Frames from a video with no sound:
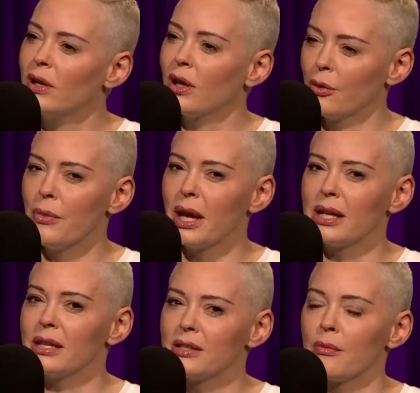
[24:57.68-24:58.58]
and
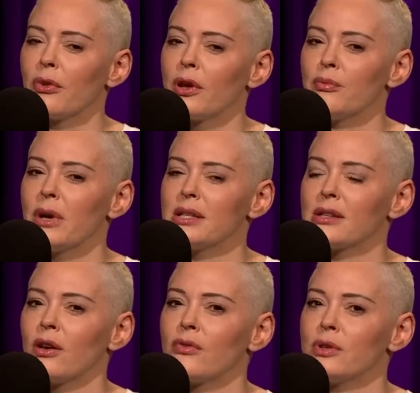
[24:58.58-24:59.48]
making something of
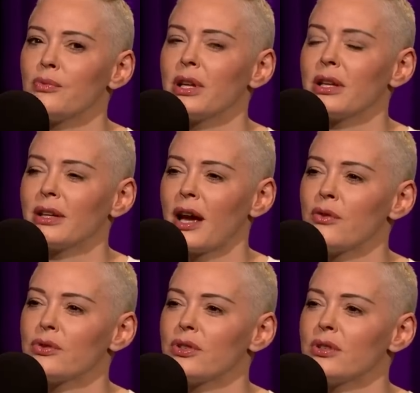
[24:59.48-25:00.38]
myself, something that
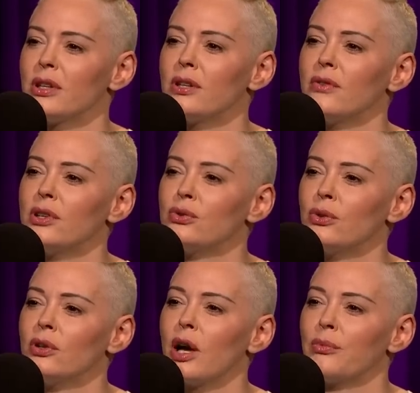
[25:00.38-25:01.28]
counts as an
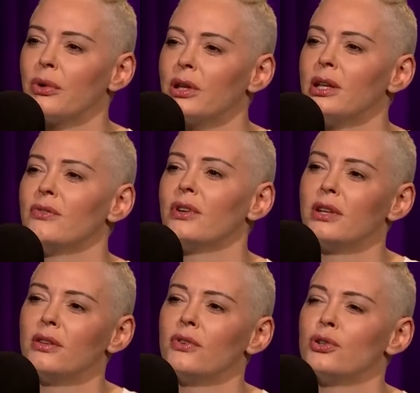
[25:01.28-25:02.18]
individual. I believe in
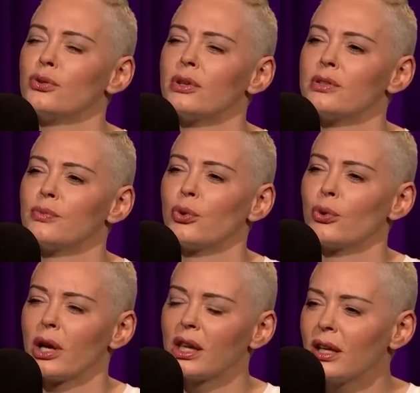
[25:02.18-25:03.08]
individualism
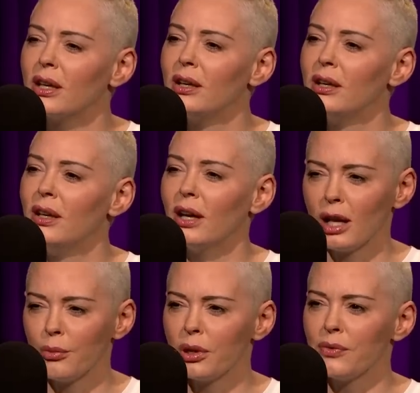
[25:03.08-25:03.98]
greatly.
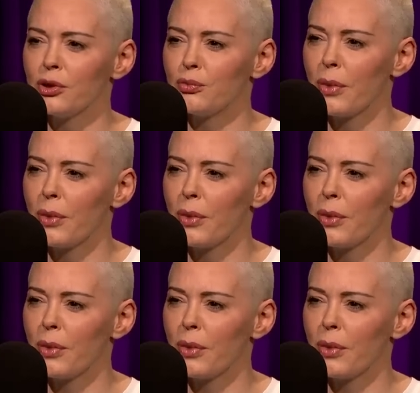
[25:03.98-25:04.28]
And I believe in the